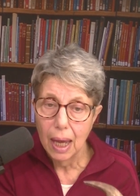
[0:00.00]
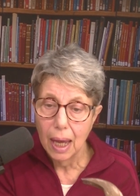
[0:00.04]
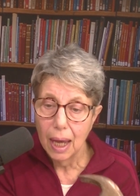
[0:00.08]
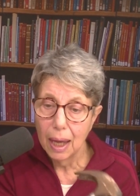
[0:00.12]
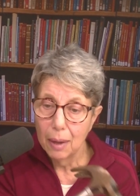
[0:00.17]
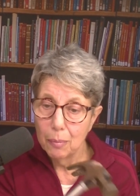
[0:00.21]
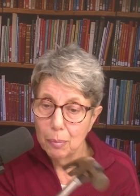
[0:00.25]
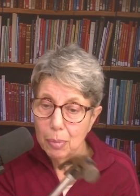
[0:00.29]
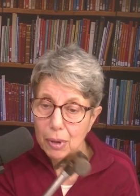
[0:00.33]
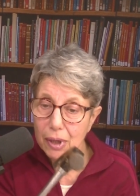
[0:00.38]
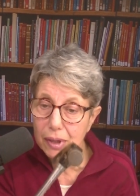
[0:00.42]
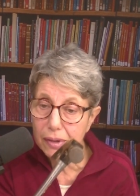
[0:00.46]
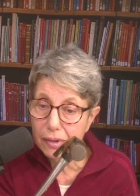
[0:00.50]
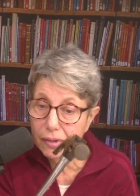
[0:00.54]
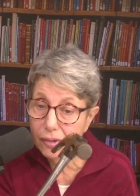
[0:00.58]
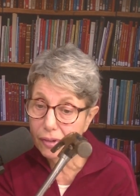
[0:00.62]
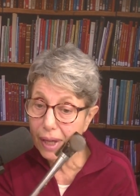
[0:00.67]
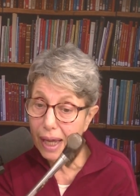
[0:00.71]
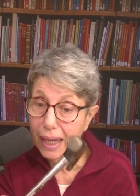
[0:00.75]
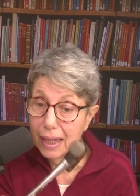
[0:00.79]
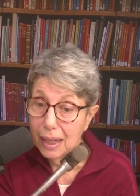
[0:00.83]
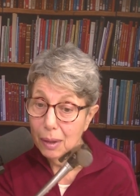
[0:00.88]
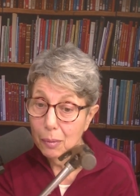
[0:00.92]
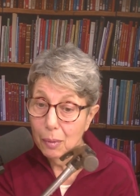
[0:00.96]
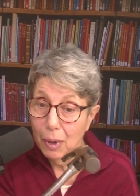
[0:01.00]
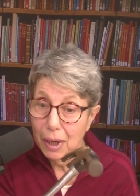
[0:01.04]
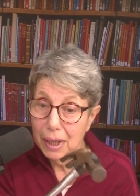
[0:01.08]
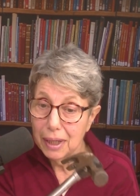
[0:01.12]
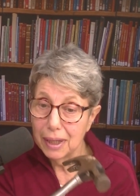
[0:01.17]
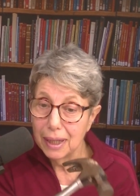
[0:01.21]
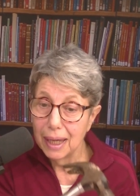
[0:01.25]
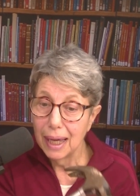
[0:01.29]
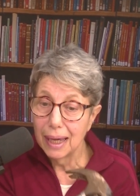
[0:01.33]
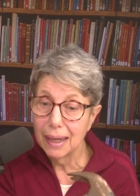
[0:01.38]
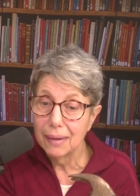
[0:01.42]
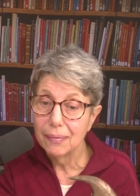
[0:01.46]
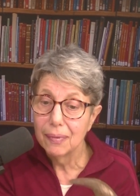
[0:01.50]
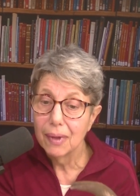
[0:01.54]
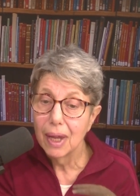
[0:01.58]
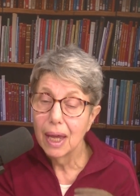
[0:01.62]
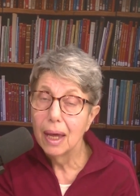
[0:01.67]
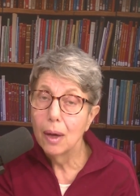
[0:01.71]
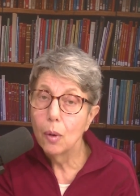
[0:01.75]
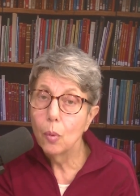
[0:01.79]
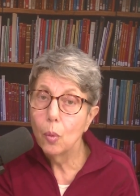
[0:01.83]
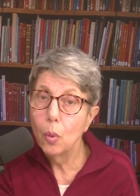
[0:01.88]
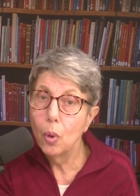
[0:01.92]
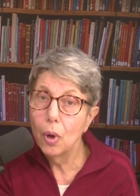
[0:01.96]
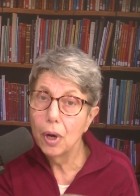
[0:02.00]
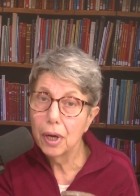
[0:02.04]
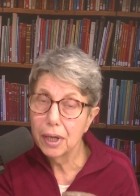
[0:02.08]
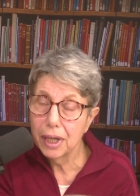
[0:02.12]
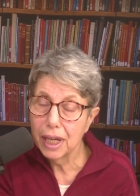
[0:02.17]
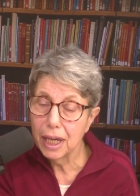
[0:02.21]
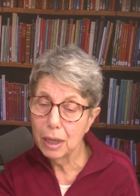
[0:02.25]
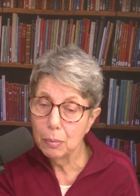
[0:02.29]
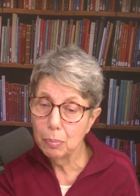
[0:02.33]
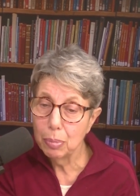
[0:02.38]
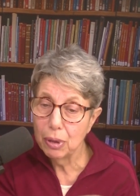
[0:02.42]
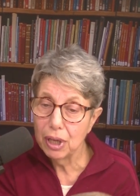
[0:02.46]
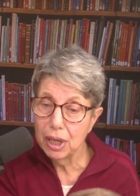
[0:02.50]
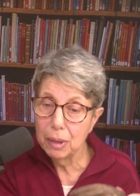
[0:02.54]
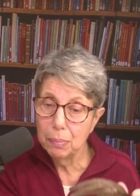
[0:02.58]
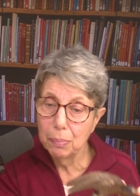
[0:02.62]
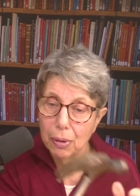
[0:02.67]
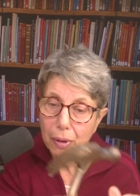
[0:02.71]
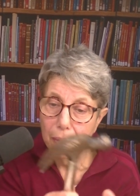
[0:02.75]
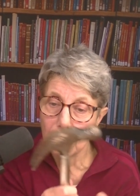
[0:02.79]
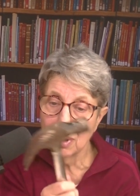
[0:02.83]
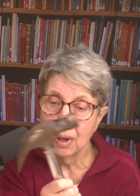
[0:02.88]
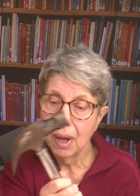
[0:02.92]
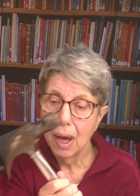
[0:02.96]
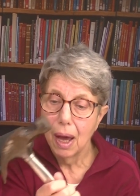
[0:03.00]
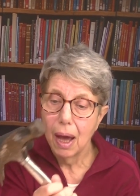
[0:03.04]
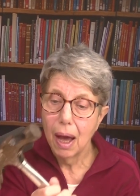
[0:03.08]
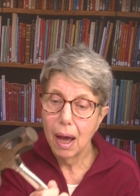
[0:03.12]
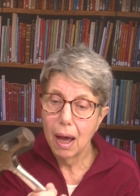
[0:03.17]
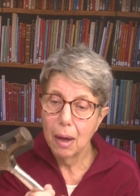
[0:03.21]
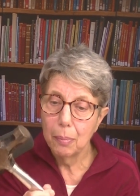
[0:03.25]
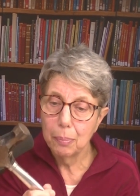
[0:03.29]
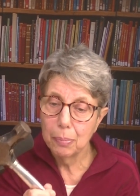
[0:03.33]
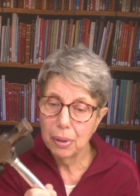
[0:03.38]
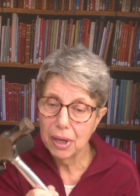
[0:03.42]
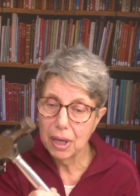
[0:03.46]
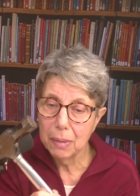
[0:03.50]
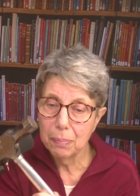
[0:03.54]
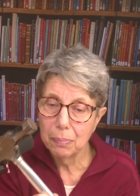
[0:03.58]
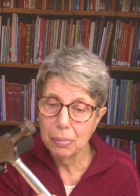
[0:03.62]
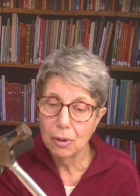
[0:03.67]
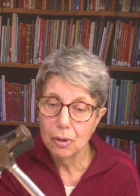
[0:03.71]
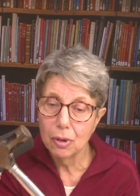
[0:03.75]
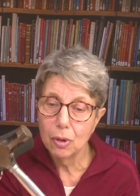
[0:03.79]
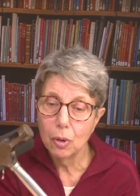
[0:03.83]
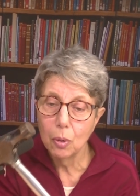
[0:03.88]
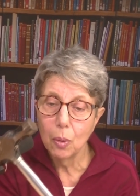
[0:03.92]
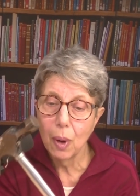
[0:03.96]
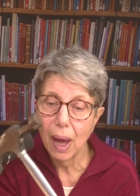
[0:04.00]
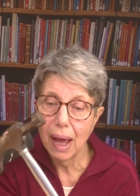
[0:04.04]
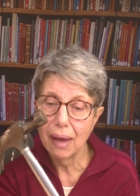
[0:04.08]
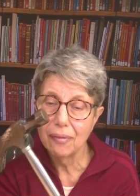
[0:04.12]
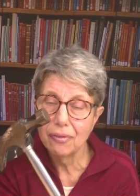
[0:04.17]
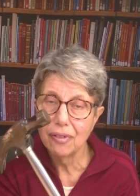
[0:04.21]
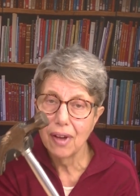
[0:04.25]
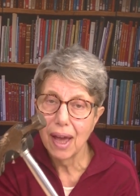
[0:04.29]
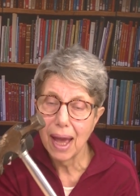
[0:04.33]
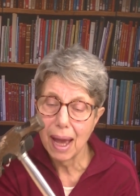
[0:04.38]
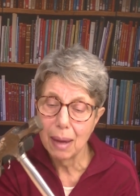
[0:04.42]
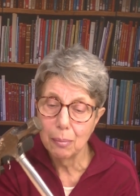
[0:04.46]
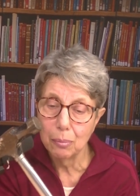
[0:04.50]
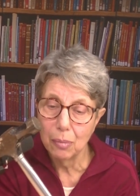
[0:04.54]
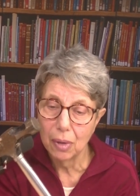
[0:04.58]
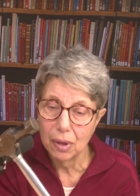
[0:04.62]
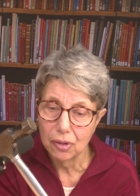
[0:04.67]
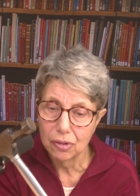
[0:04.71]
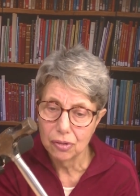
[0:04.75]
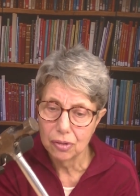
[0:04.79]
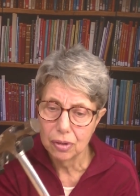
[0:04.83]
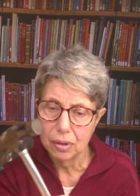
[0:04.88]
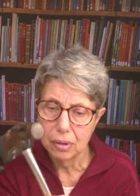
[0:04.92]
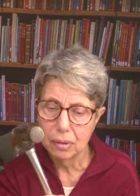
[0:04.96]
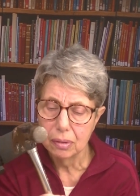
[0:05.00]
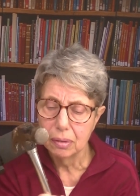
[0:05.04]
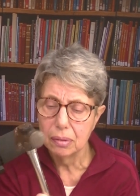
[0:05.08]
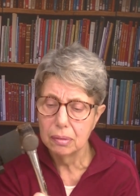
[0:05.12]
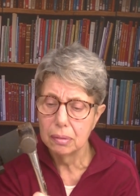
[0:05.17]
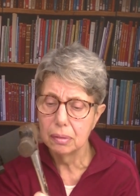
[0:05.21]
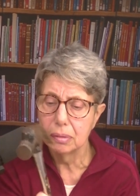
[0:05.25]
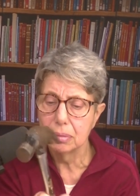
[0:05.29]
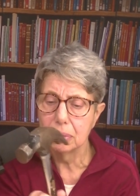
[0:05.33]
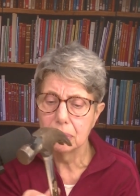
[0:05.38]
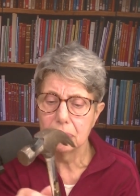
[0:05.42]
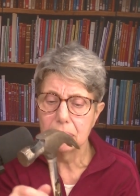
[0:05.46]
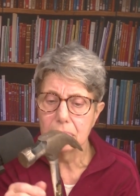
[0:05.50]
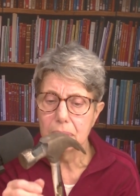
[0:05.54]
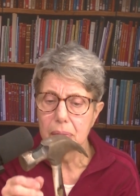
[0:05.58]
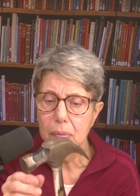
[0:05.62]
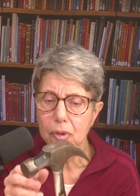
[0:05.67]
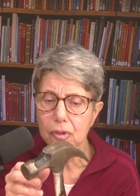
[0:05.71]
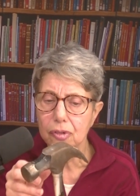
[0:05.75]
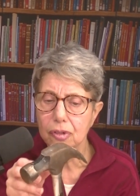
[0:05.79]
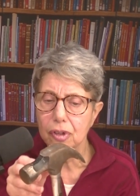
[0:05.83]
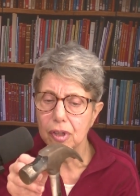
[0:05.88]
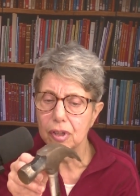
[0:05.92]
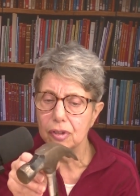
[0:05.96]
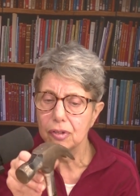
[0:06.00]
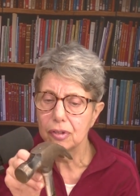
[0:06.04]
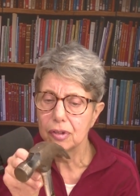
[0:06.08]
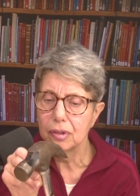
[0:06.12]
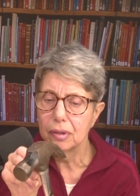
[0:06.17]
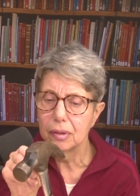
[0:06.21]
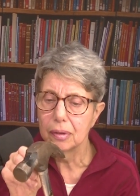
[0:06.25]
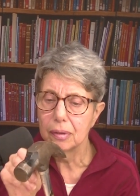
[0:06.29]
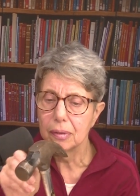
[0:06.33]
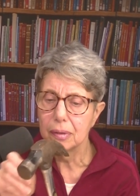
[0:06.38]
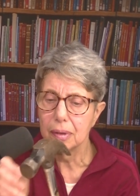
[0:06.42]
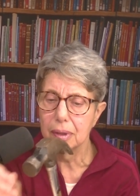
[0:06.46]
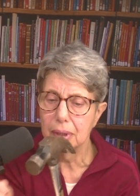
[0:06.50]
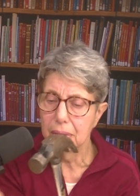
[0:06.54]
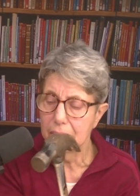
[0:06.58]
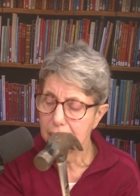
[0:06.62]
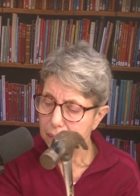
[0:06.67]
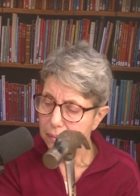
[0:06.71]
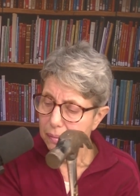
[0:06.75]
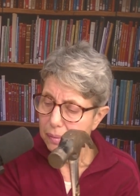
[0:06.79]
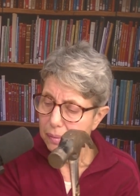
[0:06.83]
But anyway, yeah, working people are people who have hammers. Oh, what's this? Yeah.